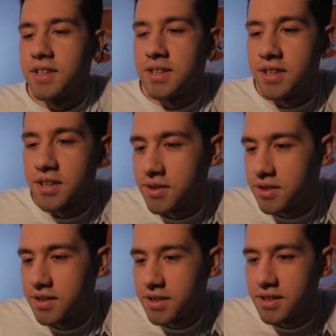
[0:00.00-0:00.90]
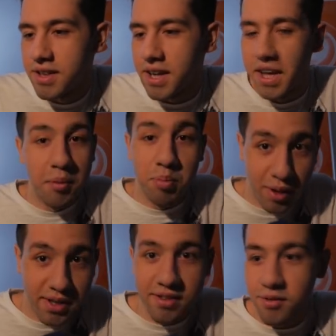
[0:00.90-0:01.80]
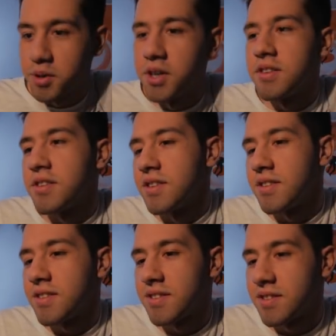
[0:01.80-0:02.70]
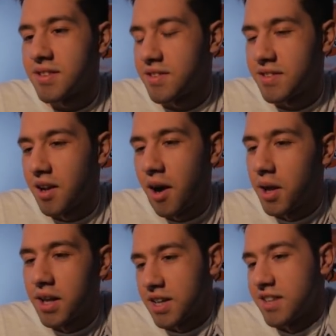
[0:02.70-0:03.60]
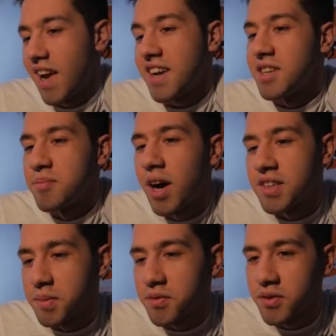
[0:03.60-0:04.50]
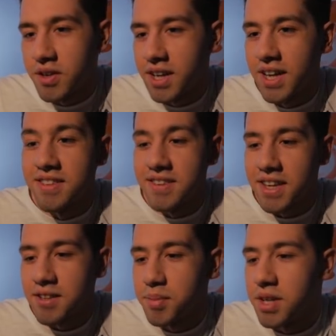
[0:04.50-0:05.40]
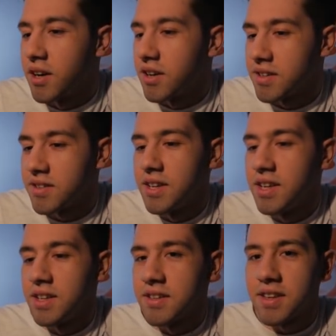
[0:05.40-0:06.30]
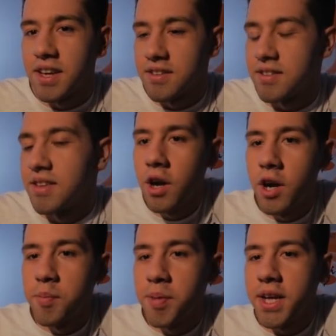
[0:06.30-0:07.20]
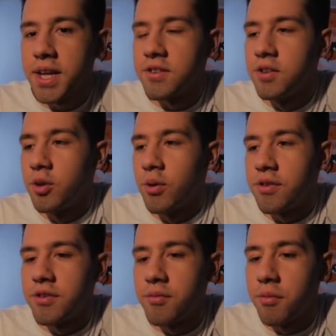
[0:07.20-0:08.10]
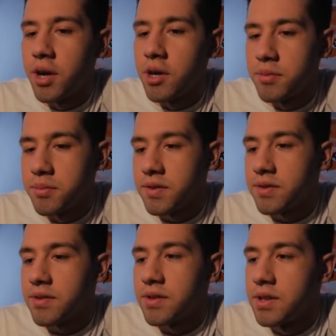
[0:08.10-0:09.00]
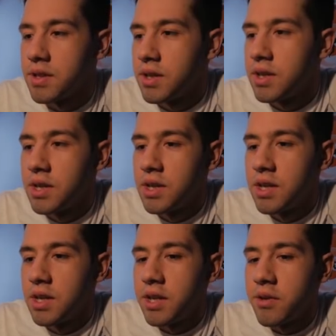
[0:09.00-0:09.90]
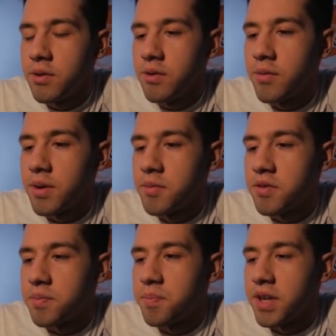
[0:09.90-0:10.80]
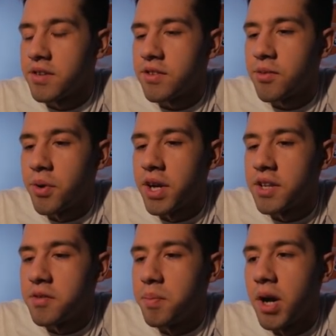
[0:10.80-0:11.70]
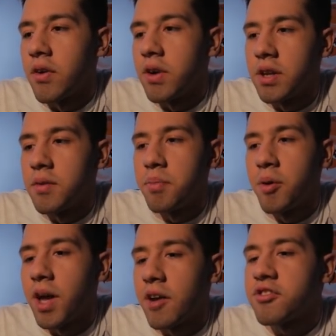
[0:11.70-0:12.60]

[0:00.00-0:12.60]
you know, like get points as well. So it's actually impossible for his deck to beat ours in this case. Alright, we're playing against Northern Realms. Now, Northern Realms' biggest threat is Baron, but we have